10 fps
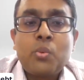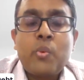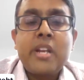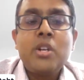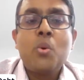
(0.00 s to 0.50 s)

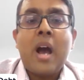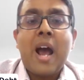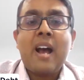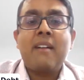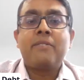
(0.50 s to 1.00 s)
when you
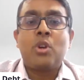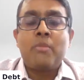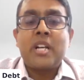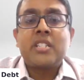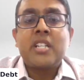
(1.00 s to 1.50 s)
have
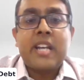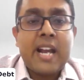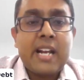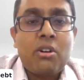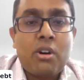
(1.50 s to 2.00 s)
domestic
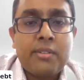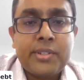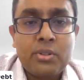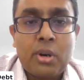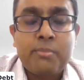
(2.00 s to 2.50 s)
and
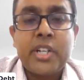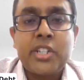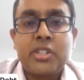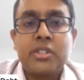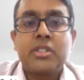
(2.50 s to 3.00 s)
offshore
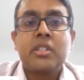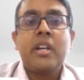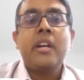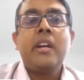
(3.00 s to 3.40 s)
operations,